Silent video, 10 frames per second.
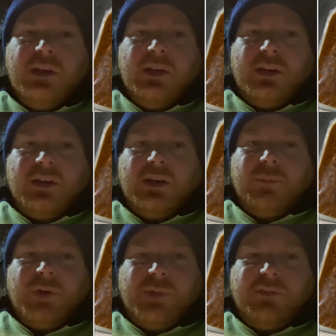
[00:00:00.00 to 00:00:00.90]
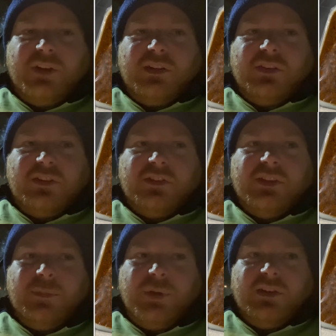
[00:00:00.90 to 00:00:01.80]
I'm having to just
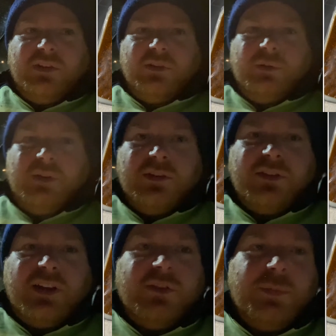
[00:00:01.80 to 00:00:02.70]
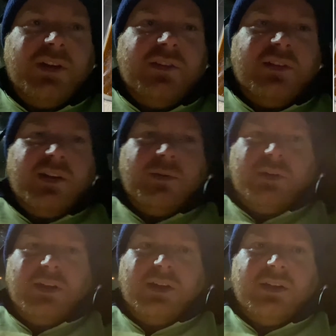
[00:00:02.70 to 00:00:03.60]
nip into Sainsbury's now
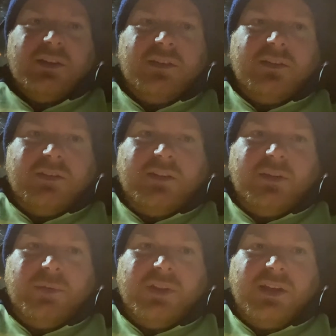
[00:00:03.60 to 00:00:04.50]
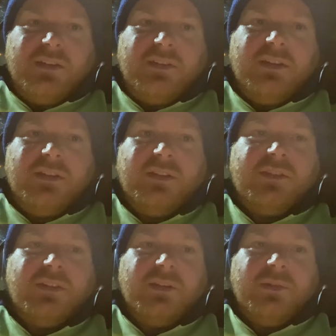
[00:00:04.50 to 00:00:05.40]
and deal with that.
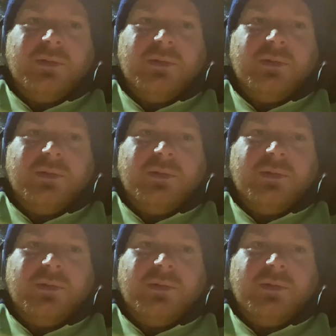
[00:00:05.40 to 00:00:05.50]
So